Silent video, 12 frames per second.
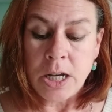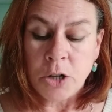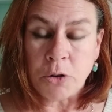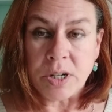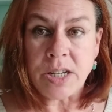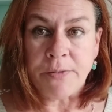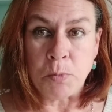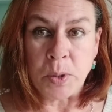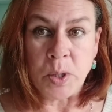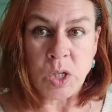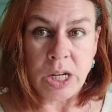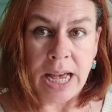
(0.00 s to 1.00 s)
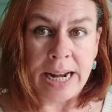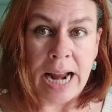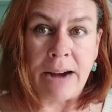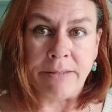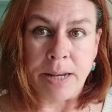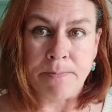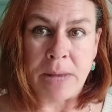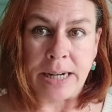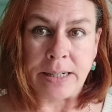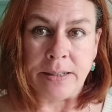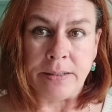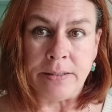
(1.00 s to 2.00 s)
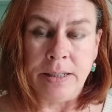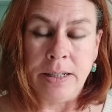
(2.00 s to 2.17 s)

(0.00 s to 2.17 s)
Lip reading: Christopher Boozy and Harry and Meghan.